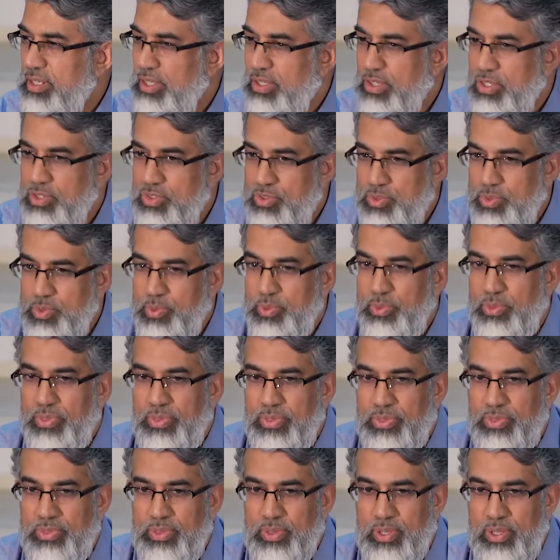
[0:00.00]
the
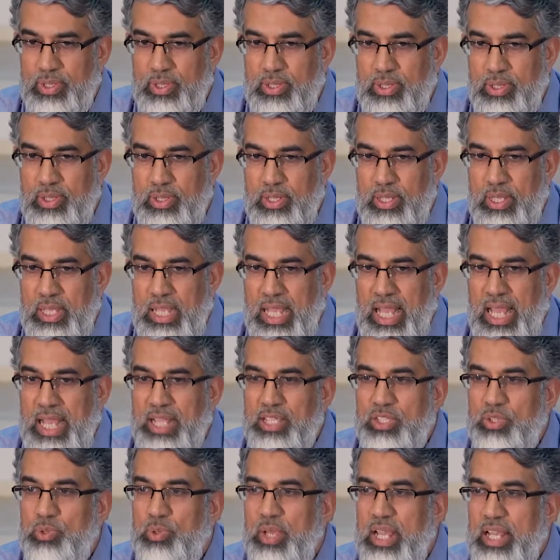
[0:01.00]
truth
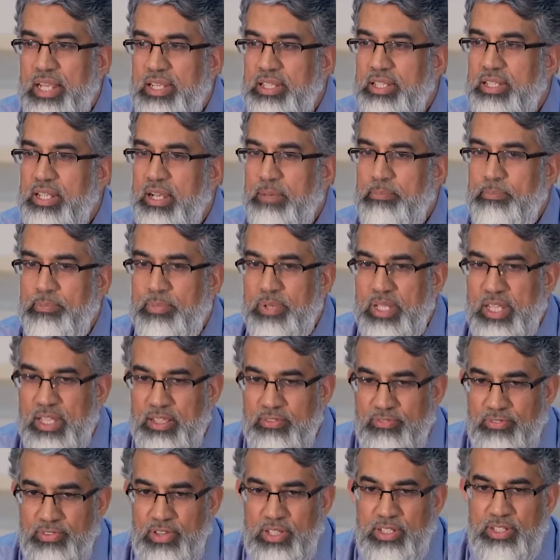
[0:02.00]
and you end up
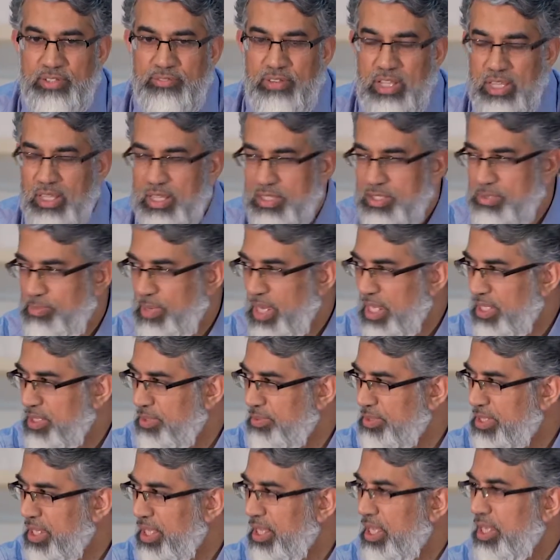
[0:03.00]
in front of Allah subhanahu
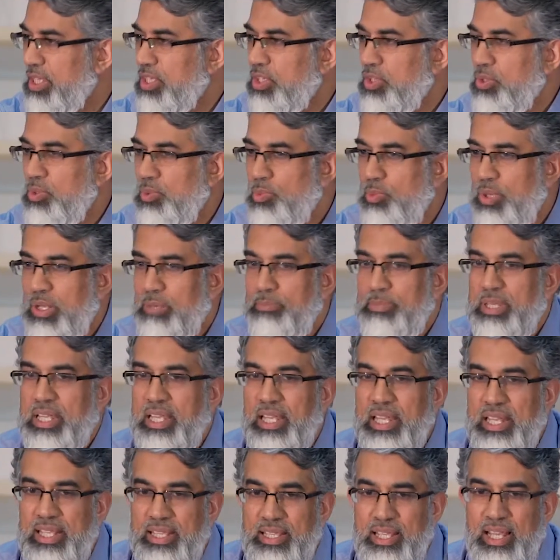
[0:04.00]
wa ta'ala, you will
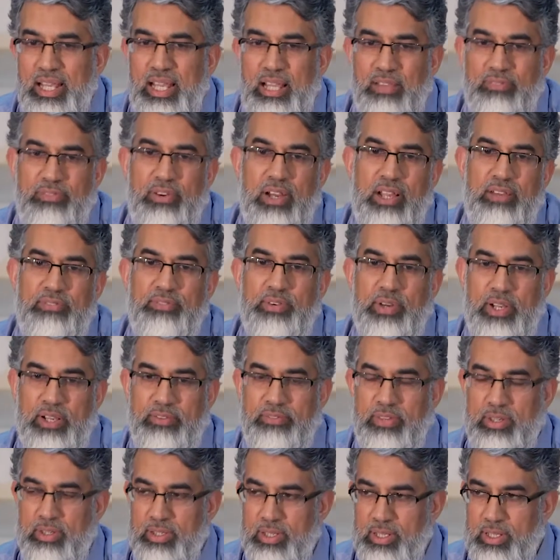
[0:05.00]
be in the hellfire
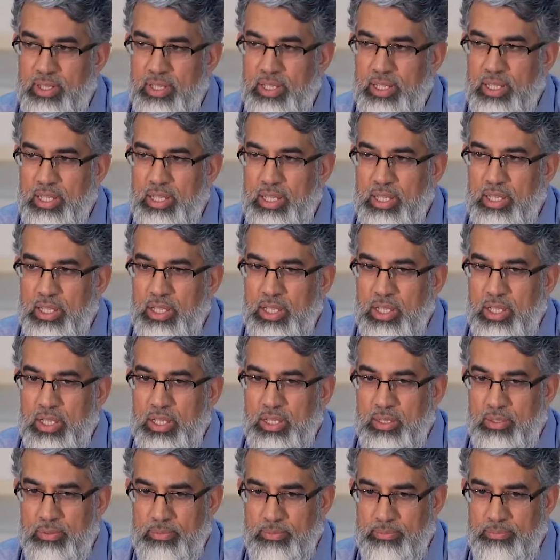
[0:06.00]
forever.
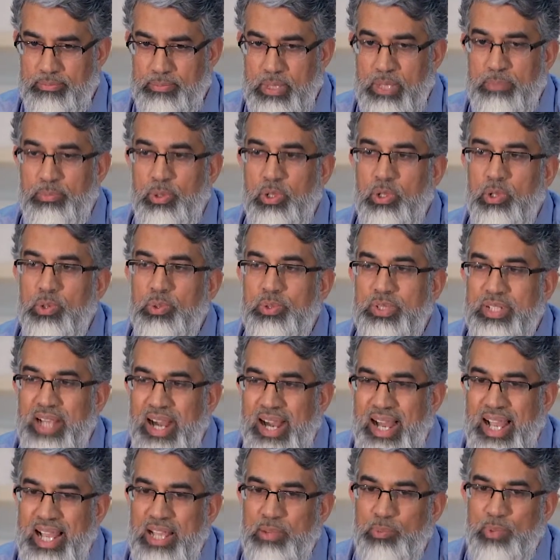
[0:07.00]
People who
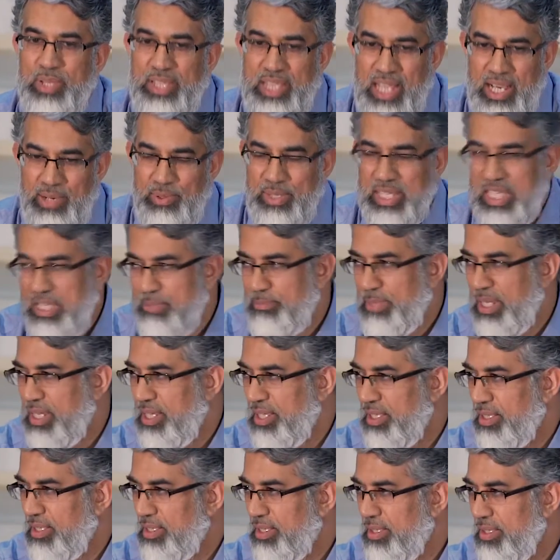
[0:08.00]
die without
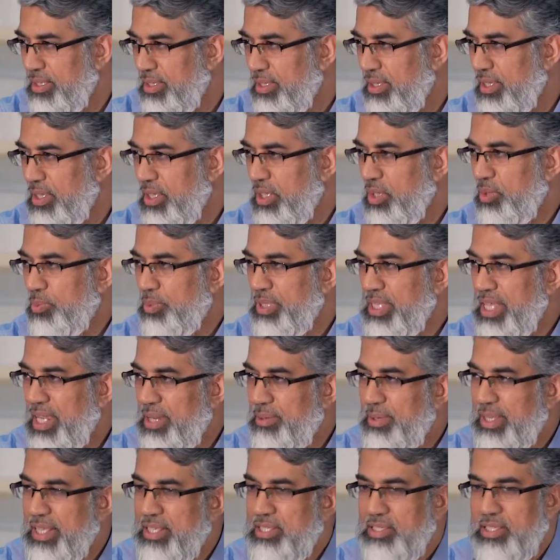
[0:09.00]
iman,
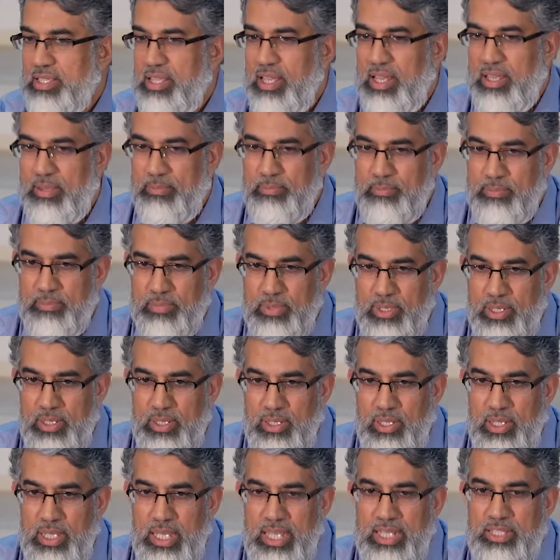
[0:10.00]
without Islam,
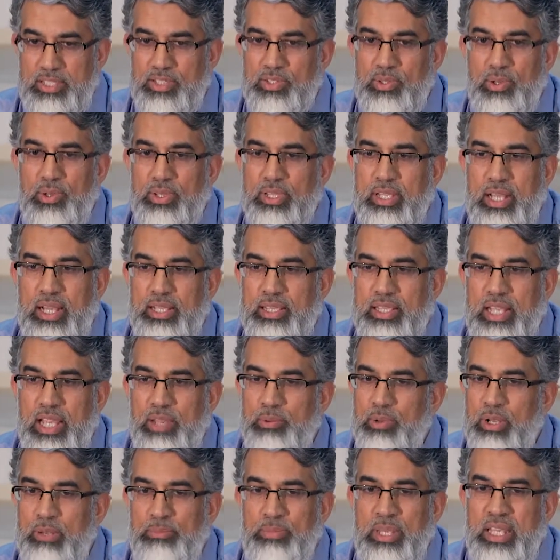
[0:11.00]
it's not that they
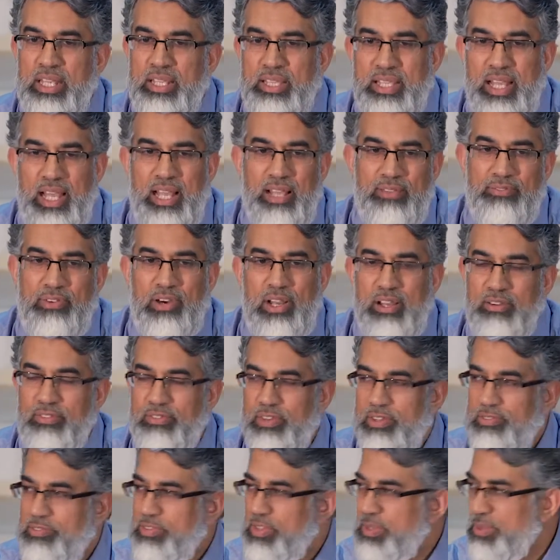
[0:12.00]
will be in the hellfire
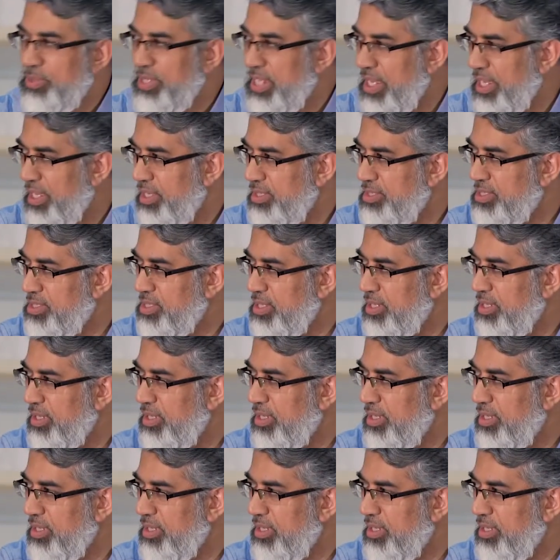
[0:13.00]
for a few days